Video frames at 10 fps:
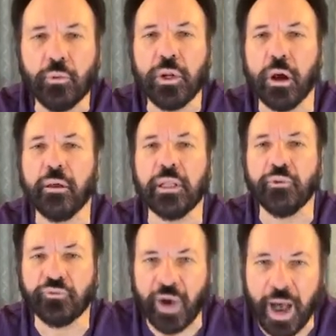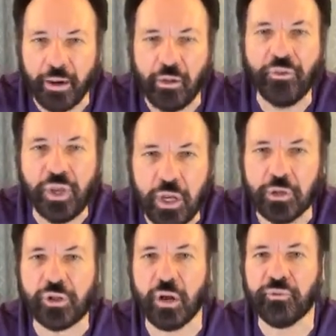We are in the final
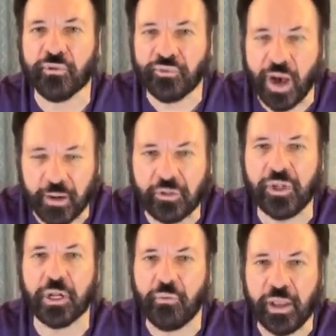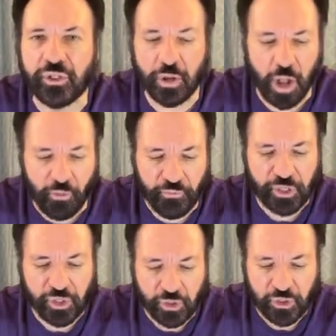years of the final generation of
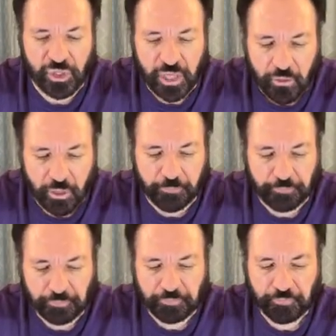the church era.